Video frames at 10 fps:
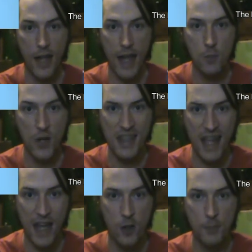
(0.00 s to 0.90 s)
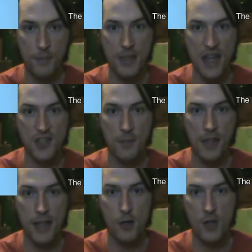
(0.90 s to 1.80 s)
And with the help of
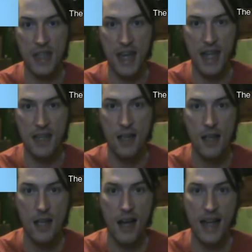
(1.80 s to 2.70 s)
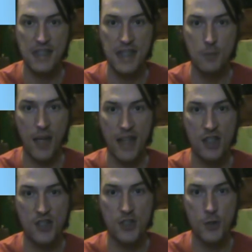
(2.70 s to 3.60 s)
YesVideo again, I did
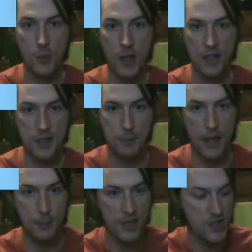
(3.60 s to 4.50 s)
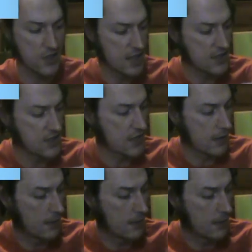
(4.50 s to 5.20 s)
manage to publish this